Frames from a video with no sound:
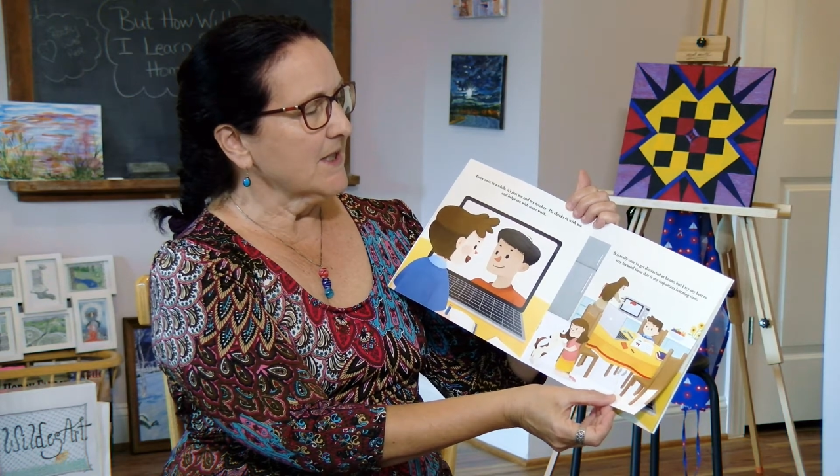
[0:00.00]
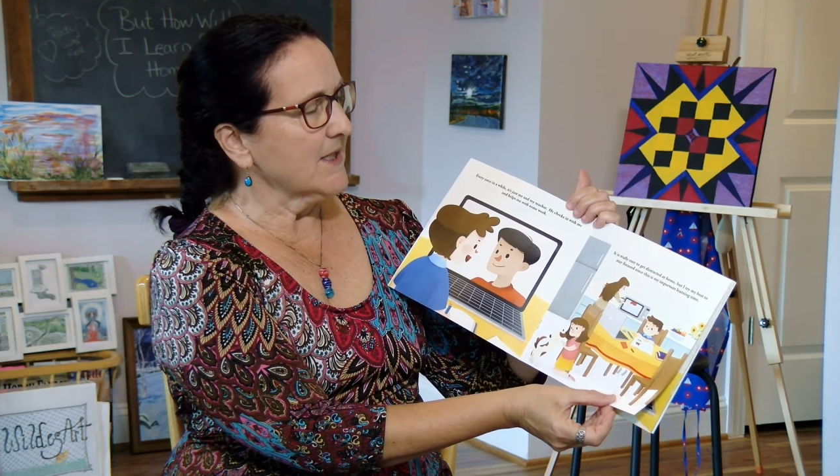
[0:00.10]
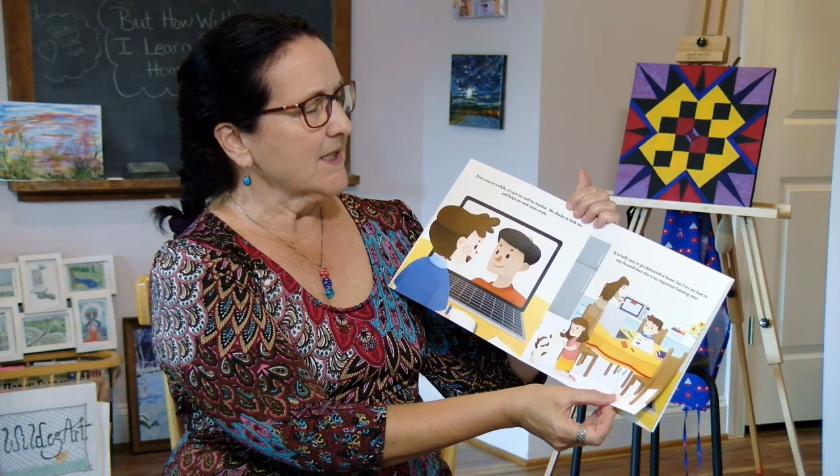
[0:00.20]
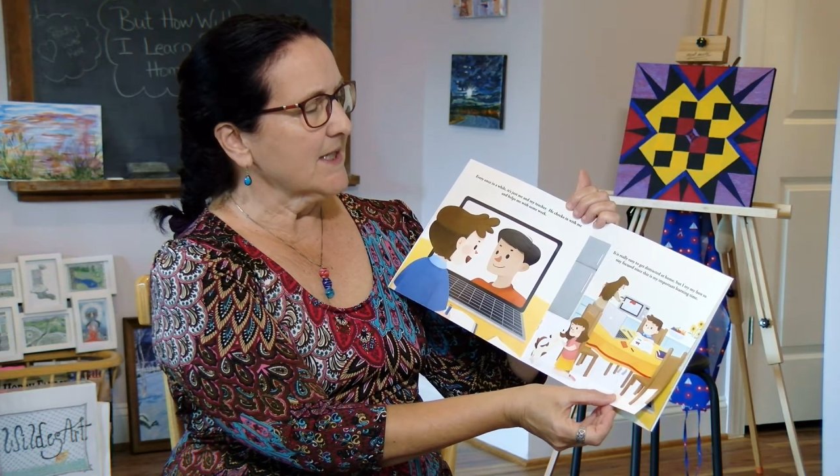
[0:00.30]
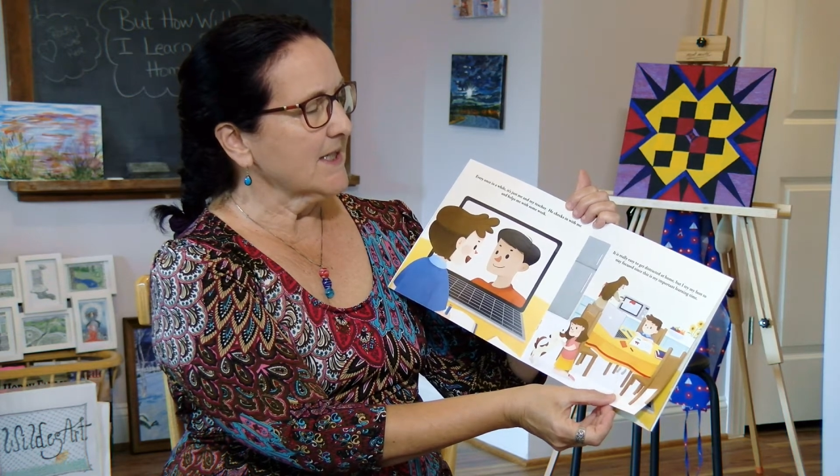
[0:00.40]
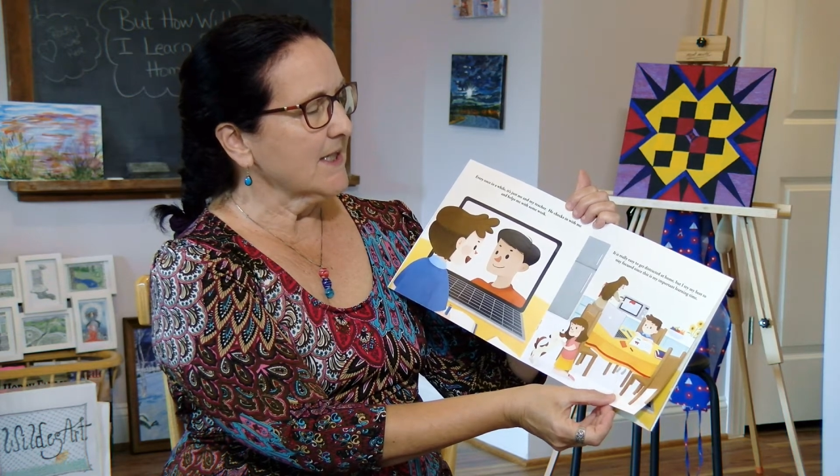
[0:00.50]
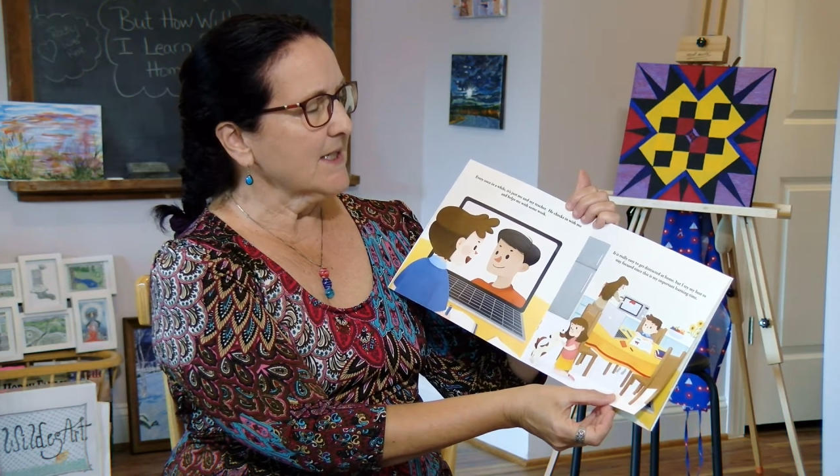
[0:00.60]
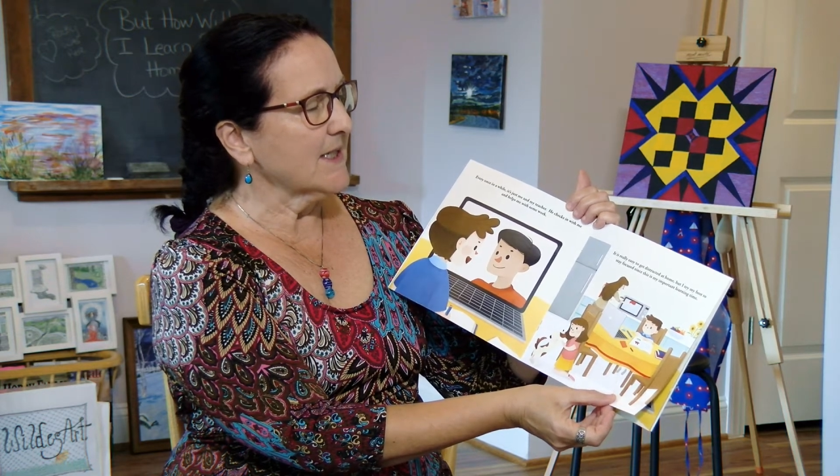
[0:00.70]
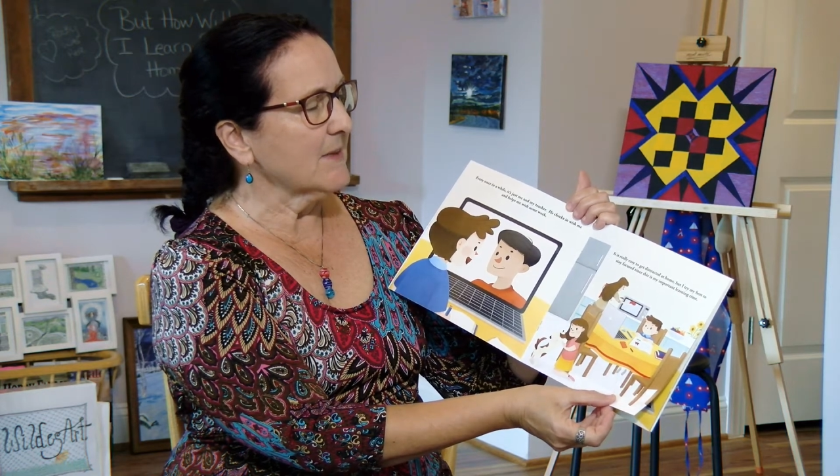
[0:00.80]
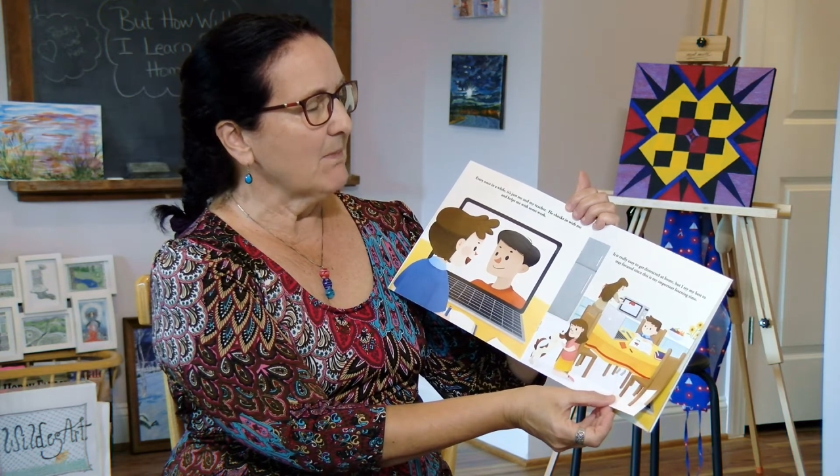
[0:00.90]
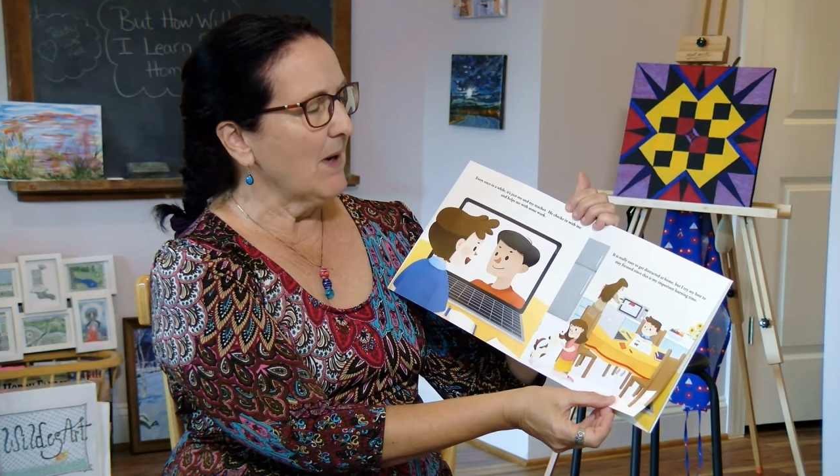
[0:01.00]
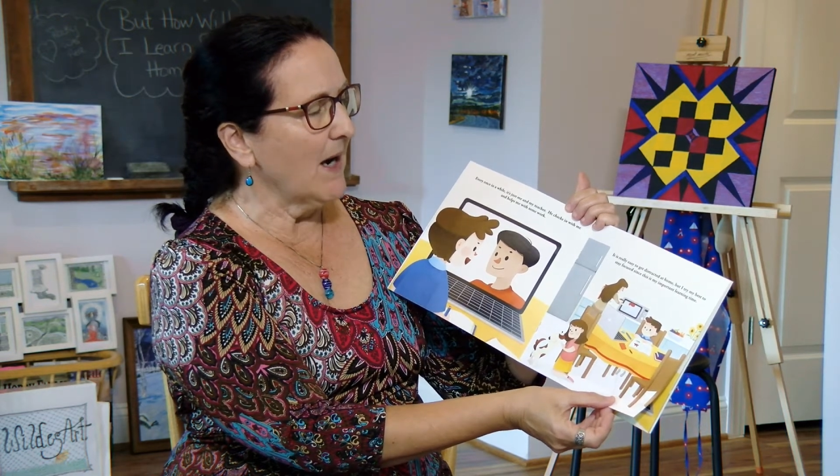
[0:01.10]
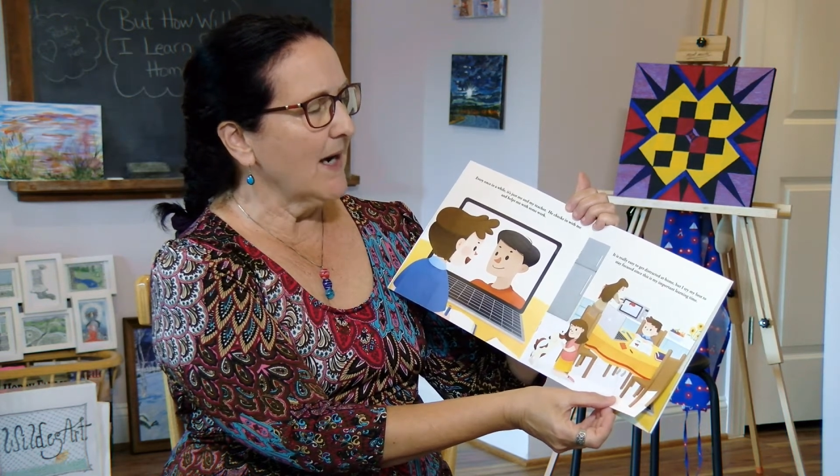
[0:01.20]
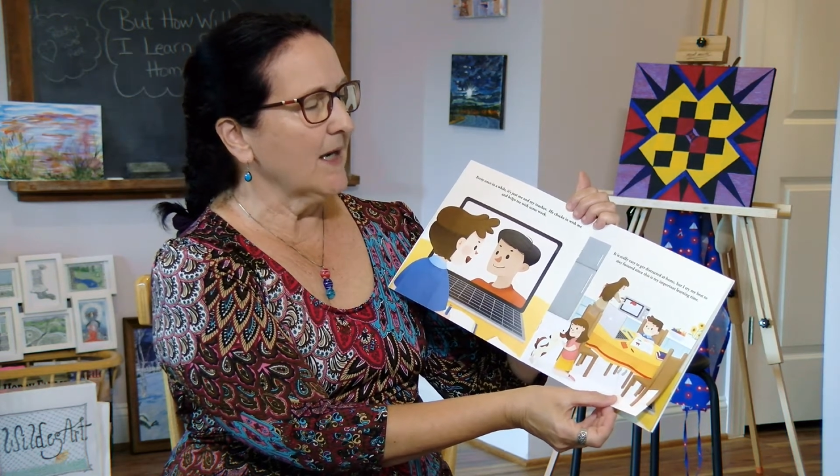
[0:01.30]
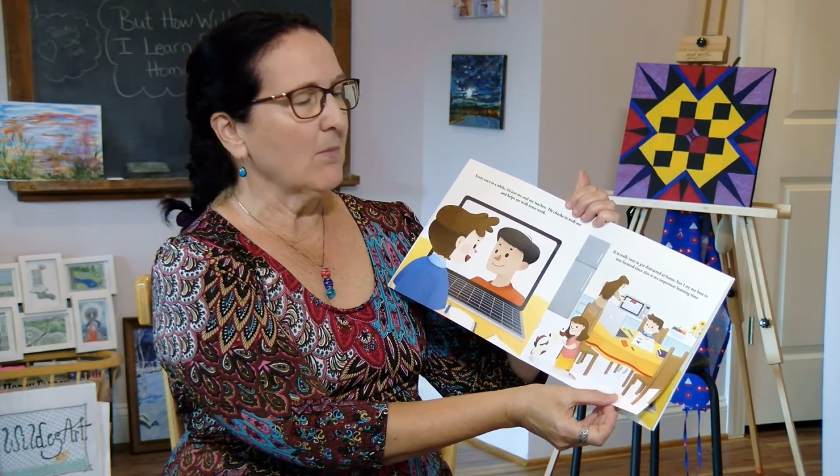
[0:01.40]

since this is my